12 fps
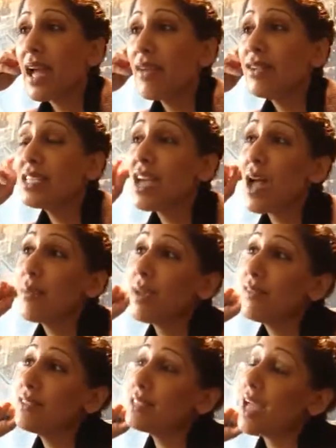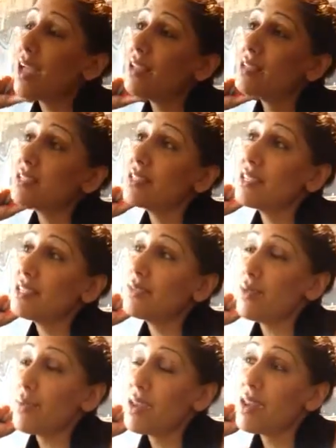Every time I've set
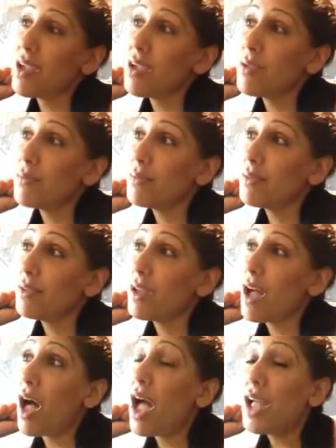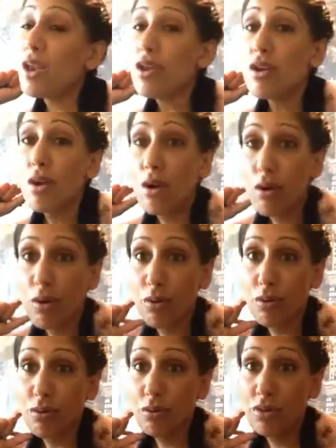these women up, I
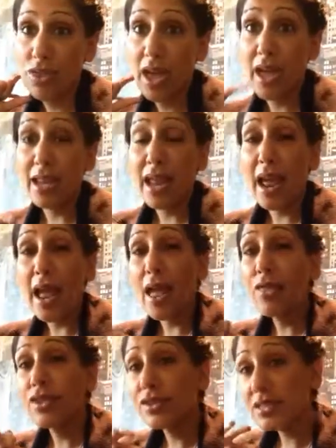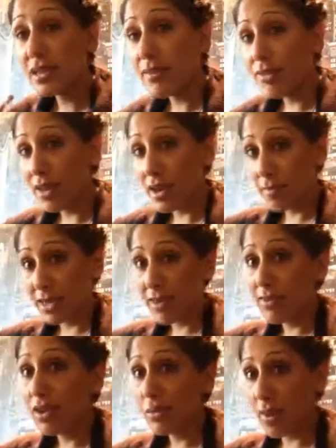know that the stuff that I'm
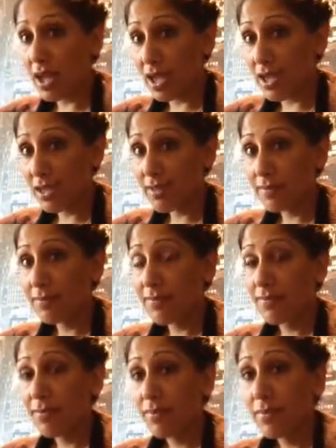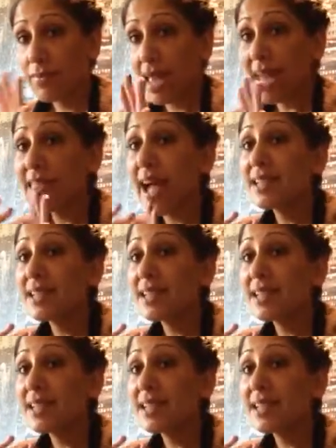giving away, and